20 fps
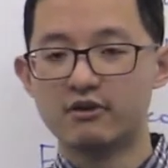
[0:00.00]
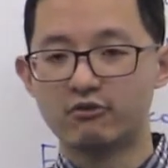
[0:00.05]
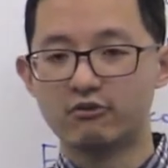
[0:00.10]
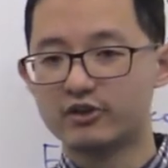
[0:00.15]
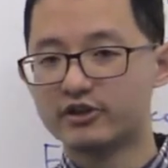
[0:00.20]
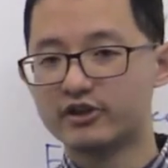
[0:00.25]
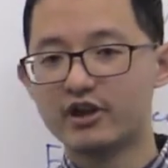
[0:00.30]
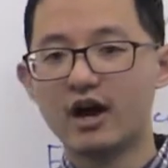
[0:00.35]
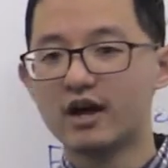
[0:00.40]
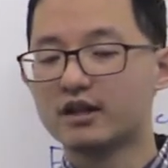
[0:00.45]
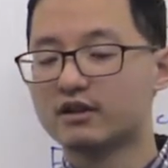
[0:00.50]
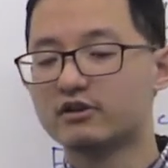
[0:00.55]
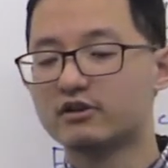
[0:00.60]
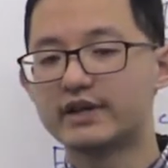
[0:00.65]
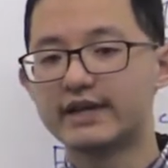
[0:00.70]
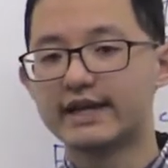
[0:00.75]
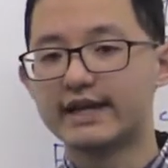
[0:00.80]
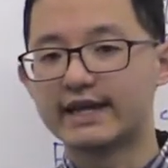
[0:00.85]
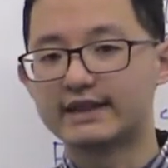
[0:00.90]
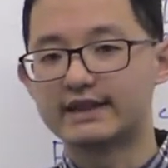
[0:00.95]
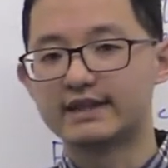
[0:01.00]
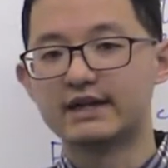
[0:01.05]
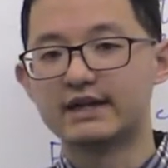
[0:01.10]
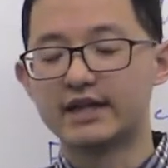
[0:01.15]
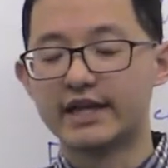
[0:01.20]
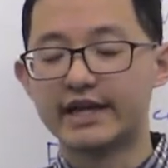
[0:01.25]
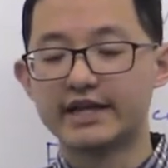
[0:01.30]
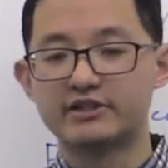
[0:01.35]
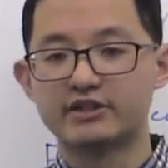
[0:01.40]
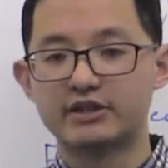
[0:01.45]
we're not looking at the
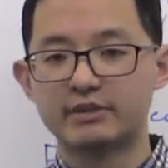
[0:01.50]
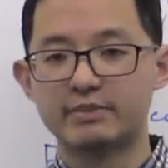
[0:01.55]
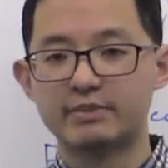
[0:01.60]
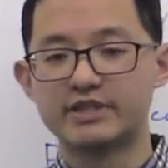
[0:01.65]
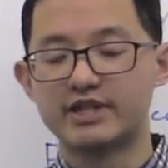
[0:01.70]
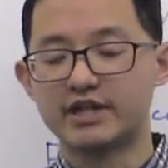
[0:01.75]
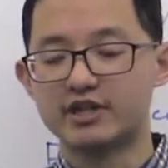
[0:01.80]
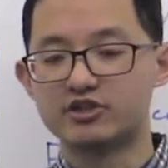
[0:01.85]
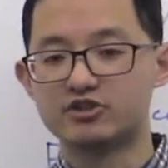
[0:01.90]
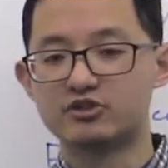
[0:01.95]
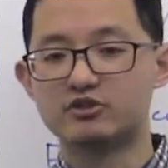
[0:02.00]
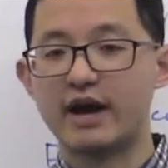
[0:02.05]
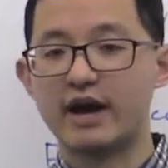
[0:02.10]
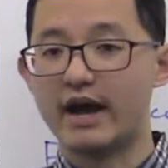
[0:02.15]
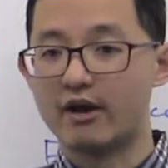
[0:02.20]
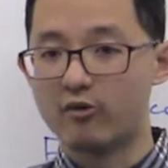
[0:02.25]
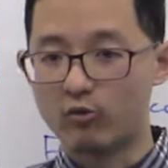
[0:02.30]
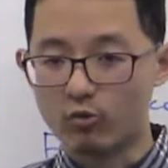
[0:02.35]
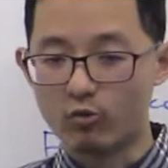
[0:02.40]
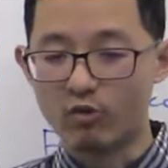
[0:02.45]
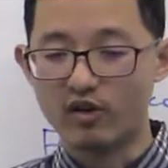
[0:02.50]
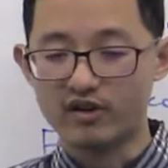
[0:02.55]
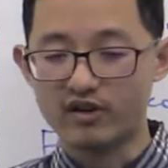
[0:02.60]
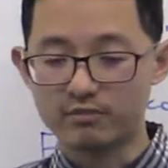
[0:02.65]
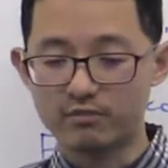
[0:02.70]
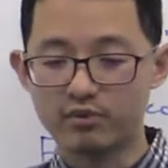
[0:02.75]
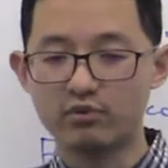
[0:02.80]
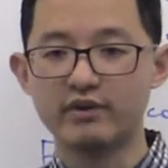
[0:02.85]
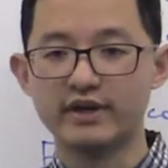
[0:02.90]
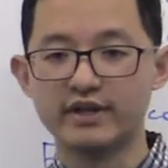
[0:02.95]
electric potential at
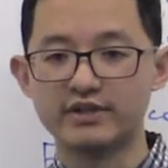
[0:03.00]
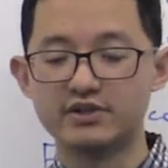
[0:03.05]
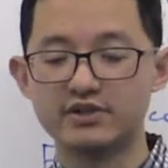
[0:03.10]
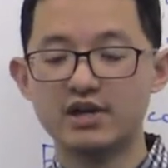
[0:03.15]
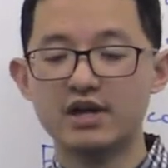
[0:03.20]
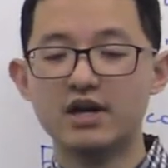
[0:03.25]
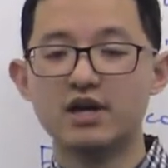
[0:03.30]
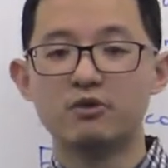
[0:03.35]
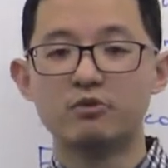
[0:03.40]
one point.